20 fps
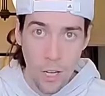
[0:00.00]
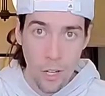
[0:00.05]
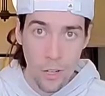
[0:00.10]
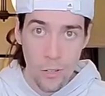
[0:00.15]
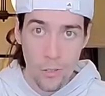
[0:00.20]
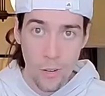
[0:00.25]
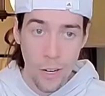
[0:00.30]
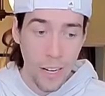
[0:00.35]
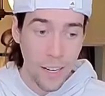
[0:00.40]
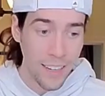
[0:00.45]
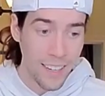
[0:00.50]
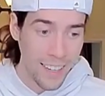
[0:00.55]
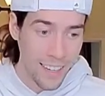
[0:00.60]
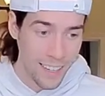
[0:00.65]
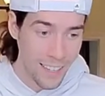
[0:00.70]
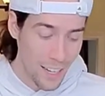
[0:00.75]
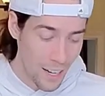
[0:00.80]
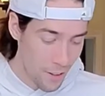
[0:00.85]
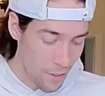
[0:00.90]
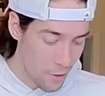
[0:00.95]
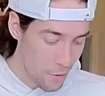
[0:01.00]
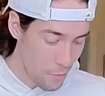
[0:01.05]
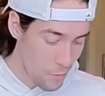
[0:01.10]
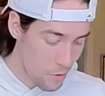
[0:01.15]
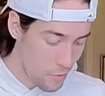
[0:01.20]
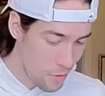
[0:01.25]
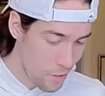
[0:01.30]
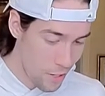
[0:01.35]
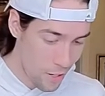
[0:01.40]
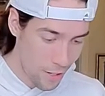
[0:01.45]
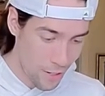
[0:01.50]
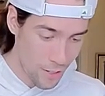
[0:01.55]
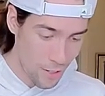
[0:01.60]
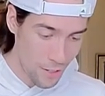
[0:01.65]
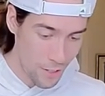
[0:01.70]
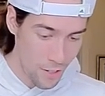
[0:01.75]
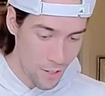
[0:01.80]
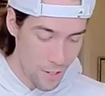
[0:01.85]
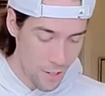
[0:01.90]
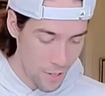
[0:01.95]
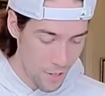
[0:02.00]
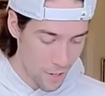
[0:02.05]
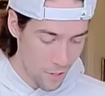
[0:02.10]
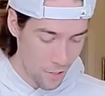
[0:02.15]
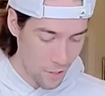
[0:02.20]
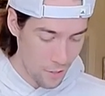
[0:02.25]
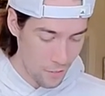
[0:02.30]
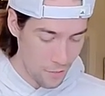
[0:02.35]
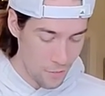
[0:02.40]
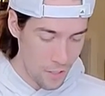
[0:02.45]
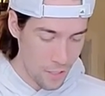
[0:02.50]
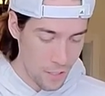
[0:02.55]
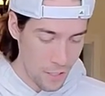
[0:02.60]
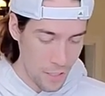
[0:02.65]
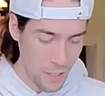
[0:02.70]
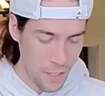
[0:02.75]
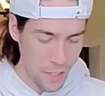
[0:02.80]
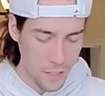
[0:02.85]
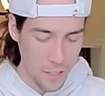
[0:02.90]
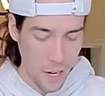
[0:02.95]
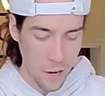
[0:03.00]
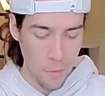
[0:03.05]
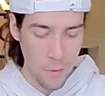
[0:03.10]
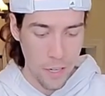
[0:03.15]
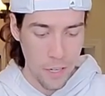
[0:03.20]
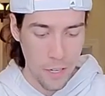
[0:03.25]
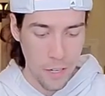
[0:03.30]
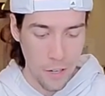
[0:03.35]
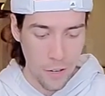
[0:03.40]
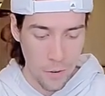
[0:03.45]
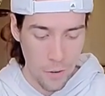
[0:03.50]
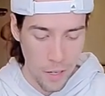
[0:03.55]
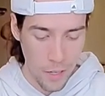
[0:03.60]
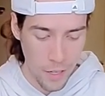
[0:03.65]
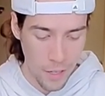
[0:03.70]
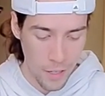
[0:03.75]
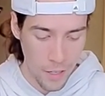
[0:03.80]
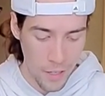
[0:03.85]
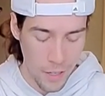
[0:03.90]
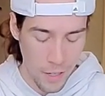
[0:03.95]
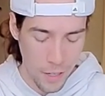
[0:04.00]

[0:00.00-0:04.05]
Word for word: Alright, and now that we've got our filling, now we can go ahead